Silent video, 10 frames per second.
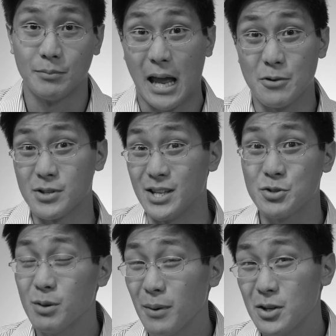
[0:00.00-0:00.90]
I was a
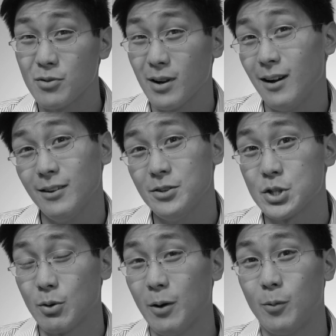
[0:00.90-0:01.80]
history major in college,
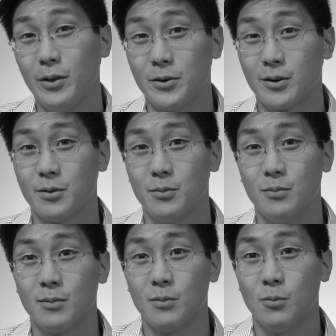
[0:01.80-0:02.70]
so I wondered
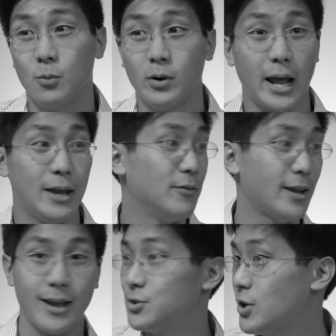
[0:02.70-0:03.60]
what I even
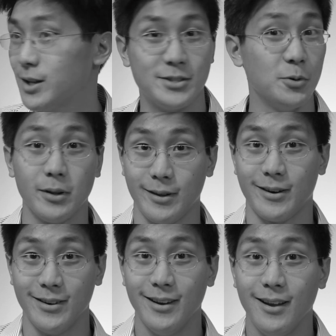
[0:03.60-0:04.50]
had a chance doing
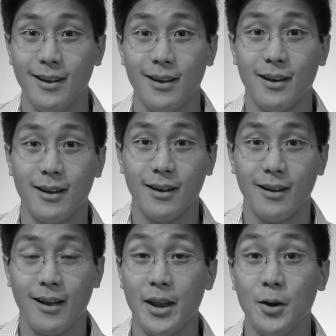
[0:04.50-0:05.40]
there.
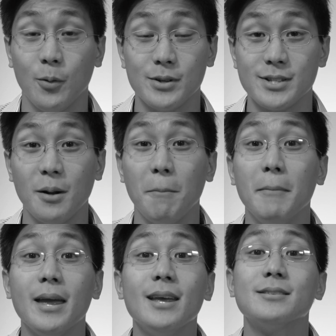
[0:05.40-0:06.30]
And it was an
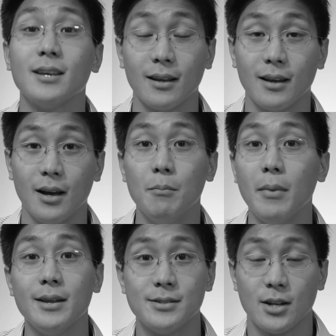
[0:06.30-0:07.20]
amazing,
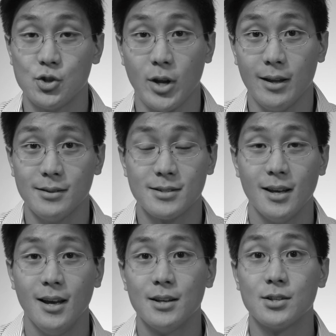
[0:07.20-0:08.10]
amazing chance
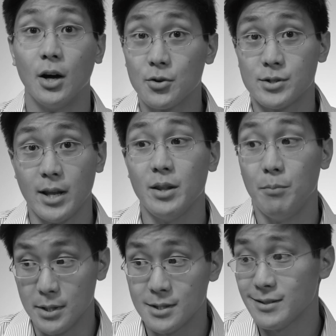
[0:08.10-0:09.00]
to understand the
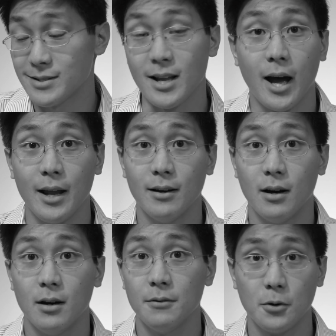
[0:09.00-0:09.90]
business side
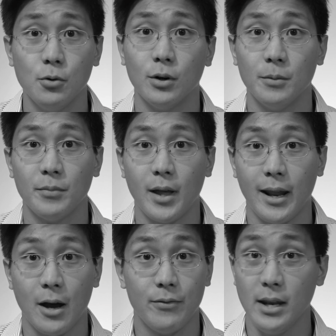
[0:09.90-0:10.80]
of Google
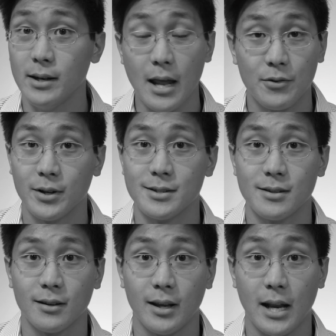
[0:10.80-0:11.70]
and how they did
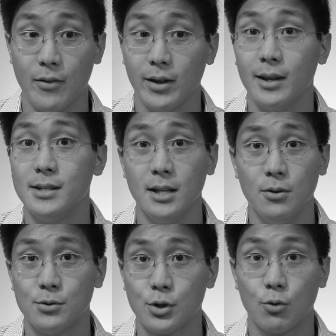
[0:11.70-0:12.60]
advertising and how they
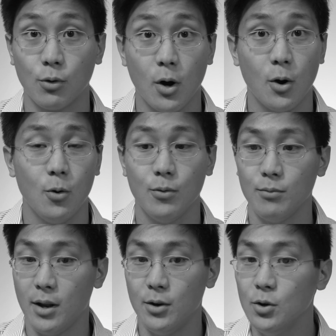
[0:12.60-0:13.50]
continued to grow
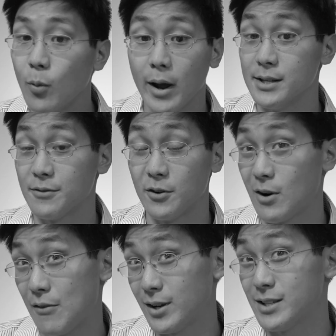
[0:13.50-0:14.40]
in new ways for their
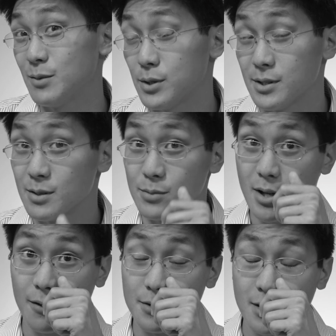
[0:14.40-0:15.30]
advertising business
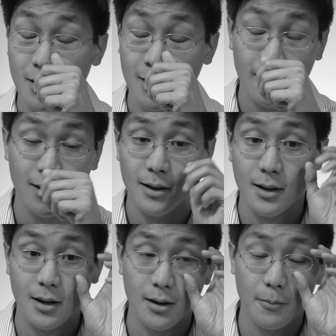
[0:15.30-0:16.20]
themselves.
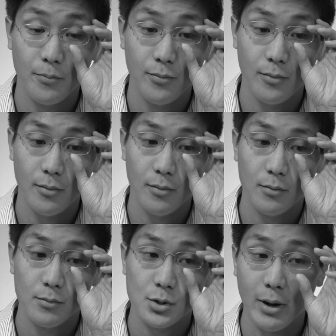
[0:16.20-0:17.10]

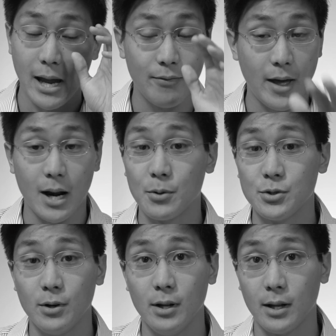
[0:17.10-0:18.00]
So I had that
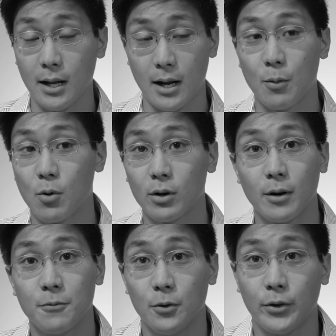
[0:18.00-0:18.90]
opportunity, and I worked
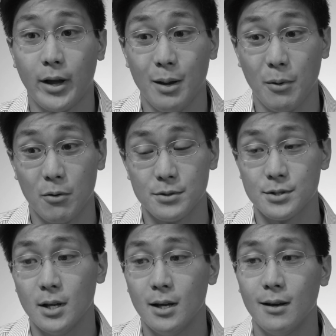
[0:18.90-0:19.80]
there full time. I
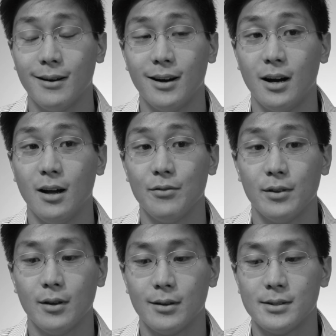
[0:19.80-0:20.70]
was on
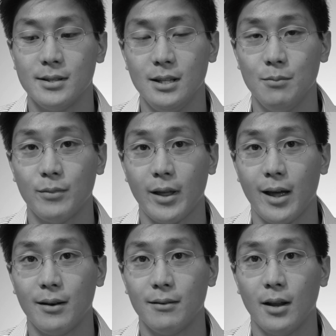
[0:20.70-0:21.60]
the team
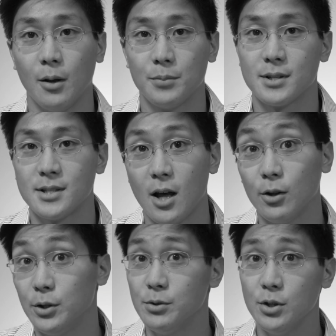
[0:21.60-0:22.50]
that helped to
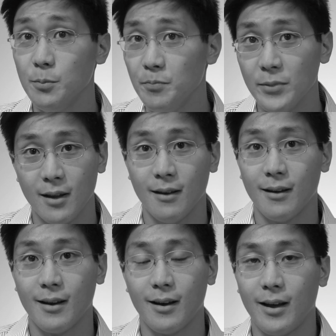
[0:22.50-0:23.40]
sell YouTube
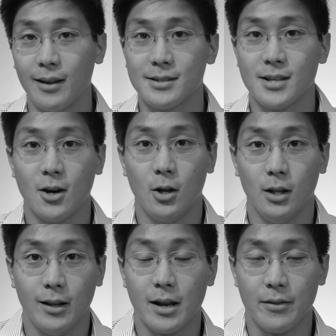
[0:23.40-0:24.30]
and sell
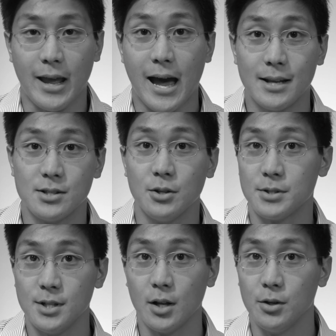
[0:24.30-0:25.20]
a lot of the ads that you
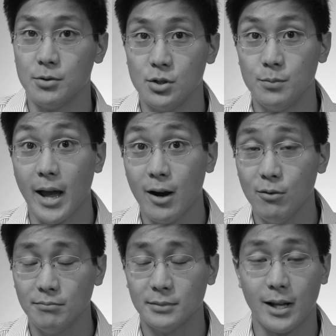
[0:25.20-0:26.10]
see on YouTube
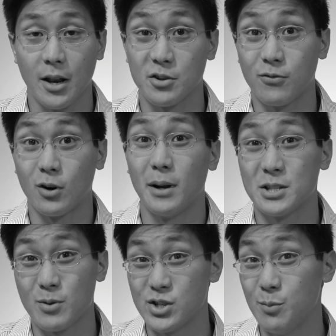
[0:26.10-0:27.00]
now. A lot of those
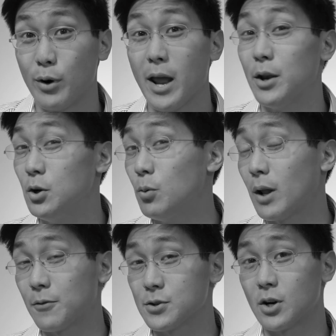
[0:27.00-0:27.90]
formats were actually brand new when
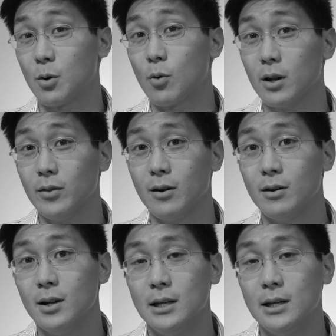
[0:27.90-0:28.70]
I first started working there.